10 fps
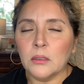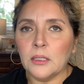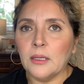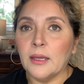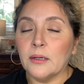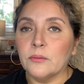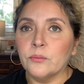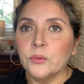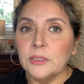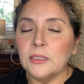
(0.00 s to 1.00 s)
he had a
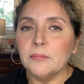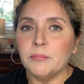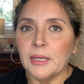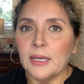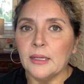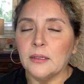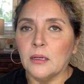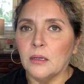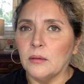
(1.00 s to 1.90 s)
really bad